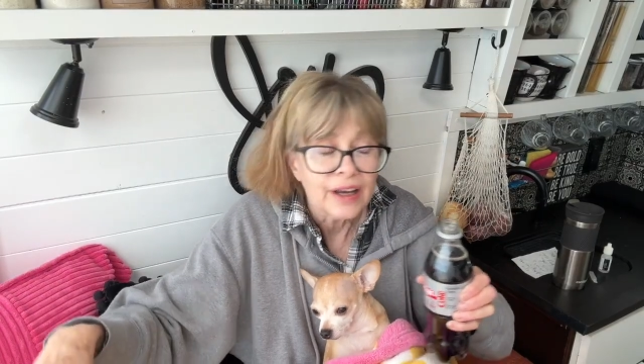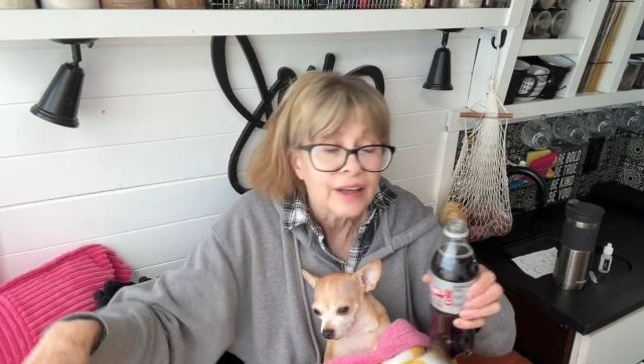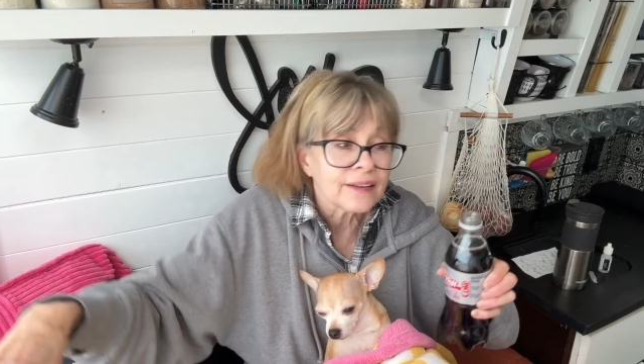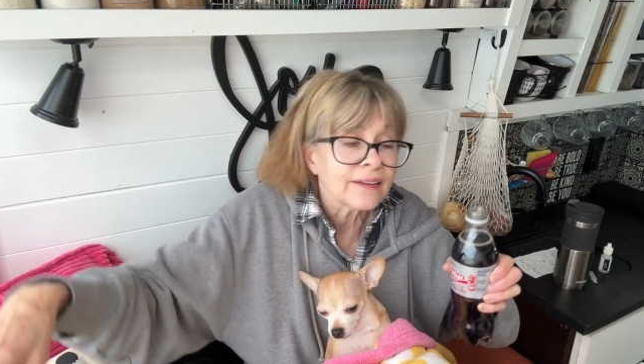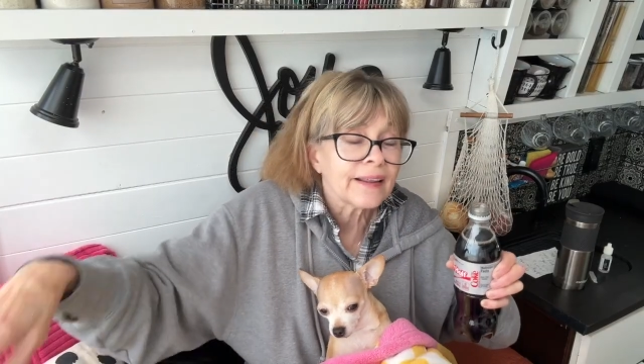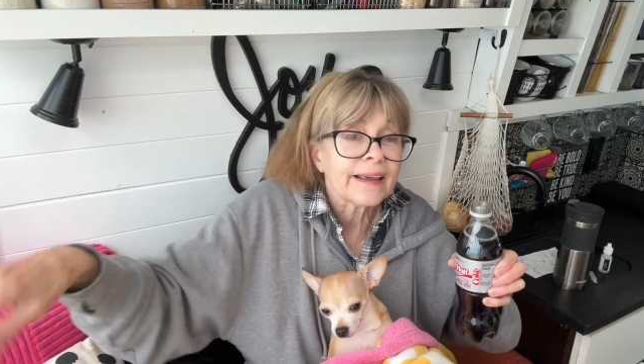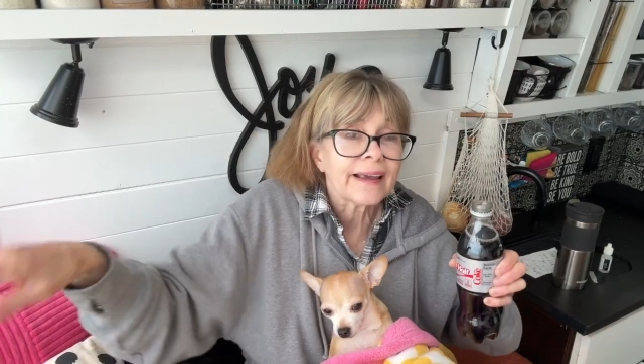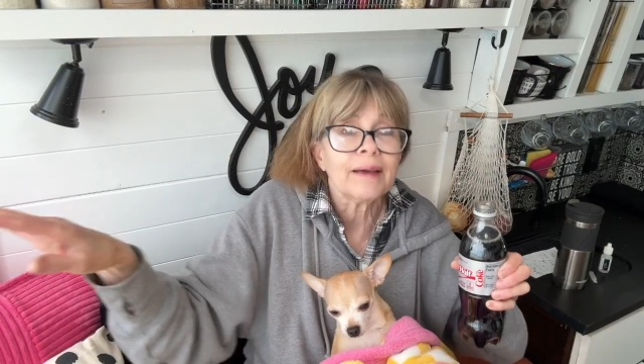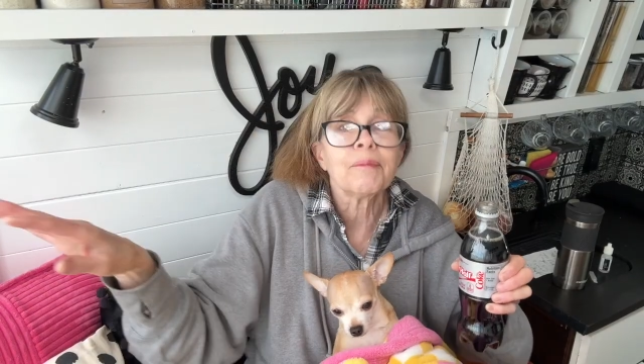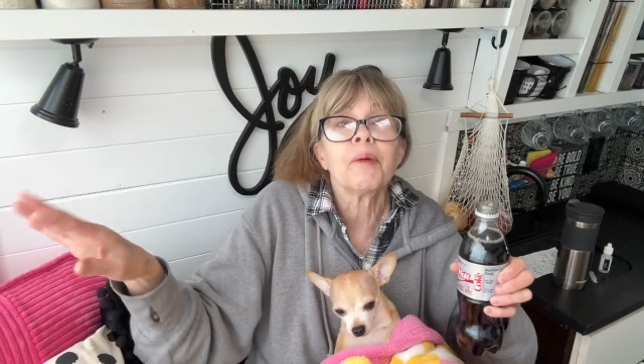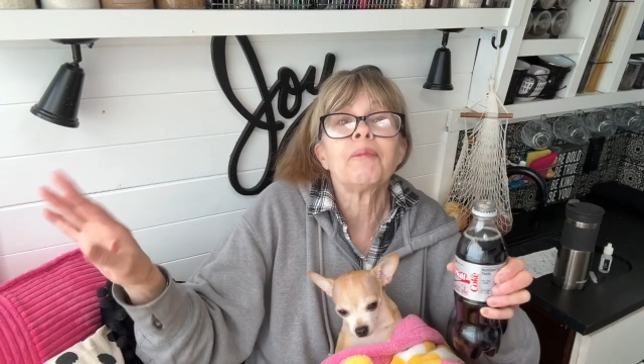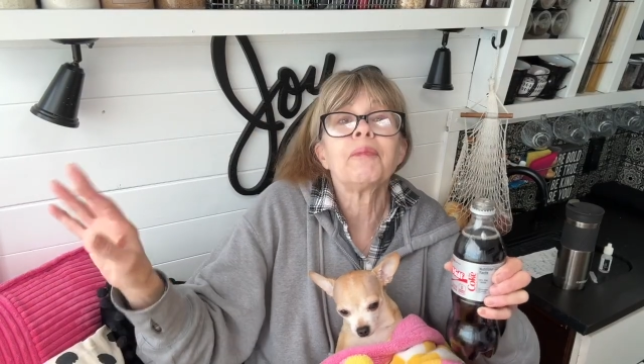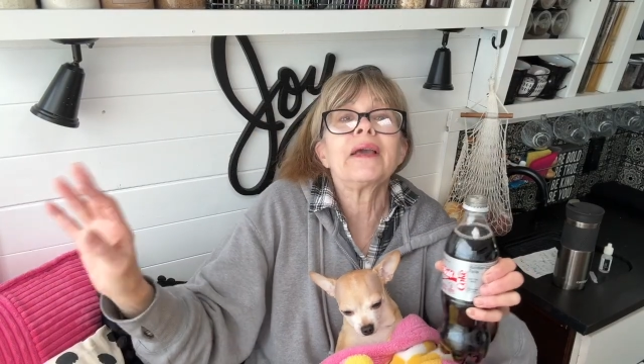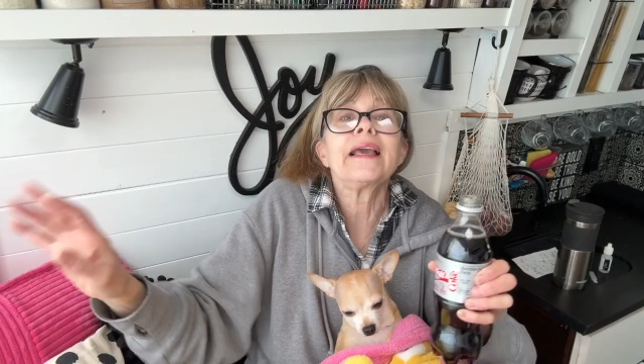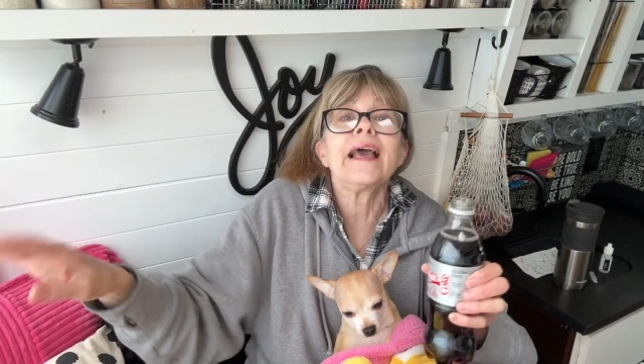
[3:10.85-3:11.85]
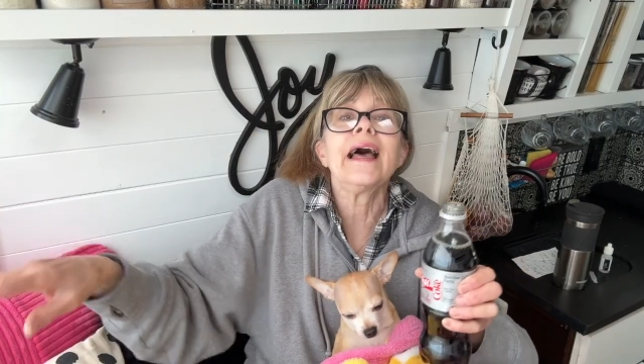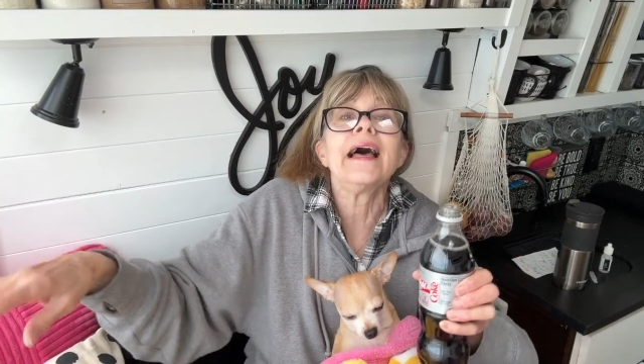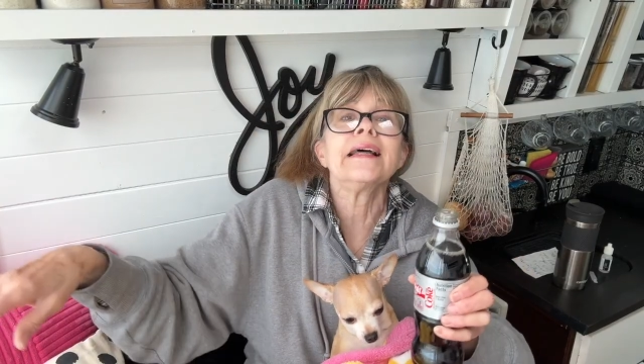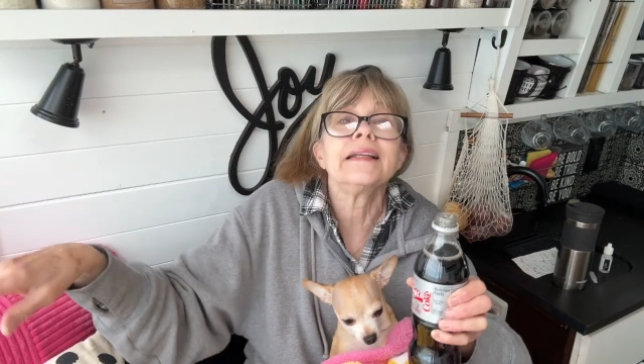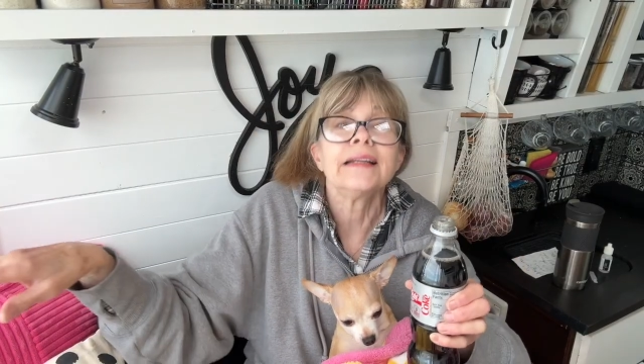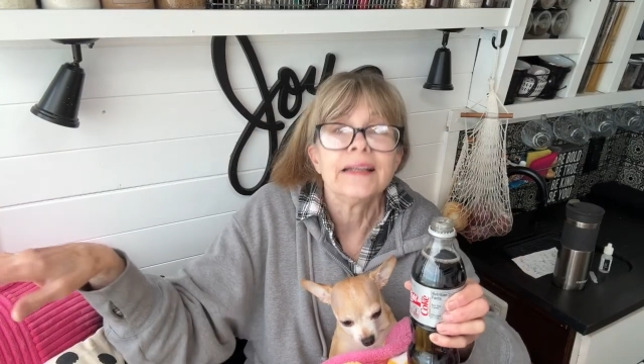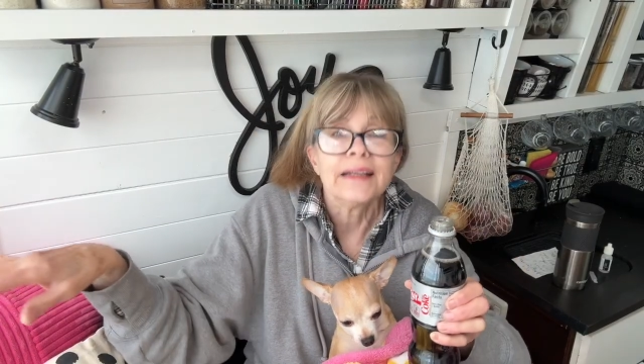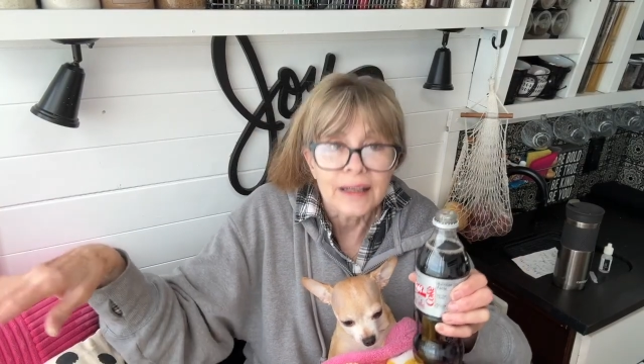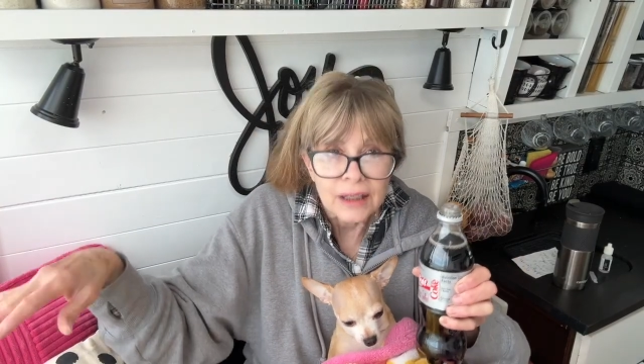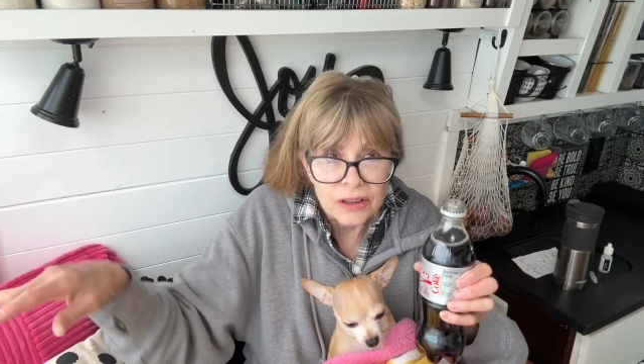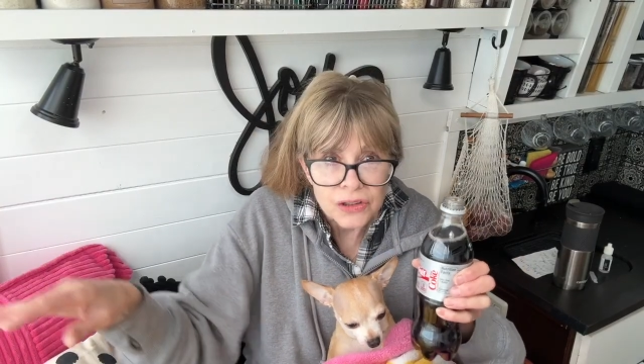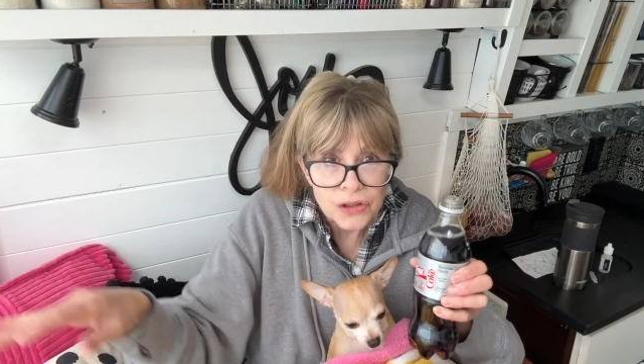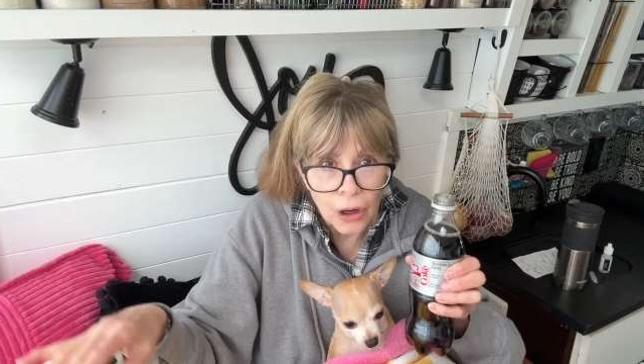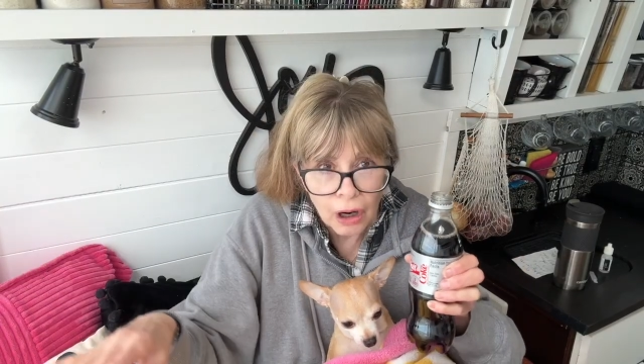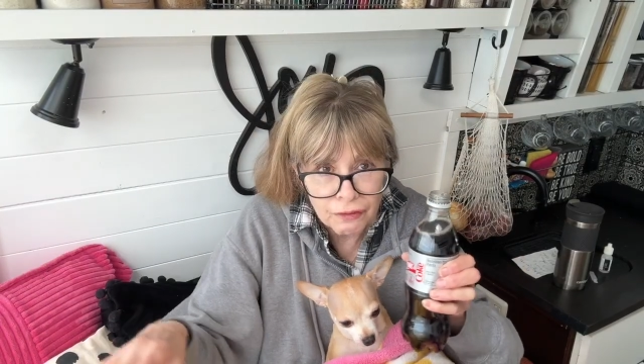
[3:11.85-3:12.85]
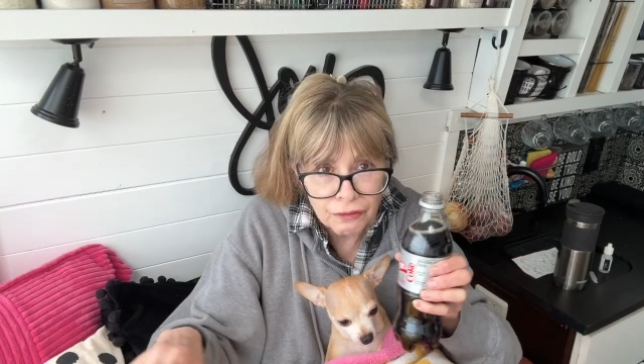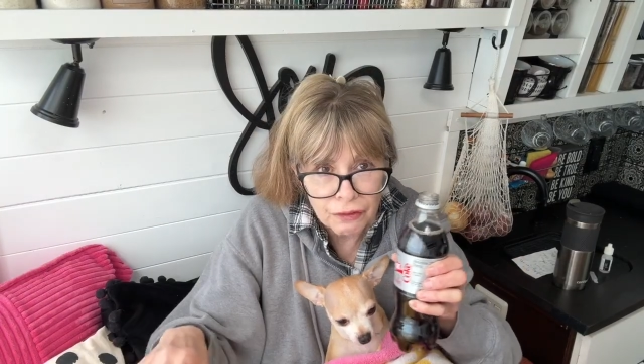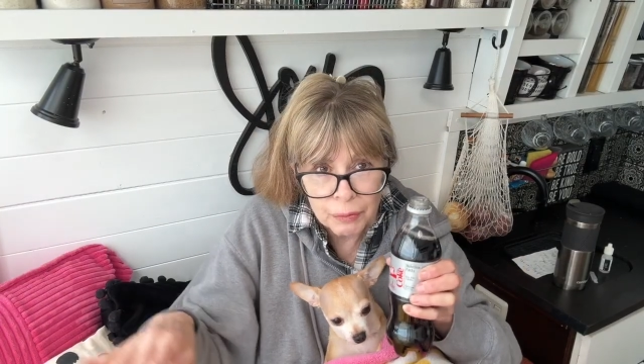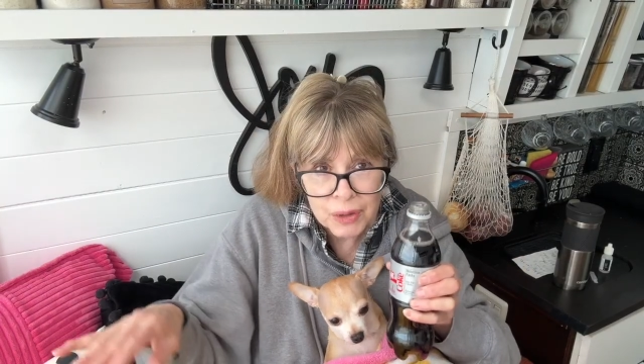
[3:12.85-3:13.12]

Then they came up again to offer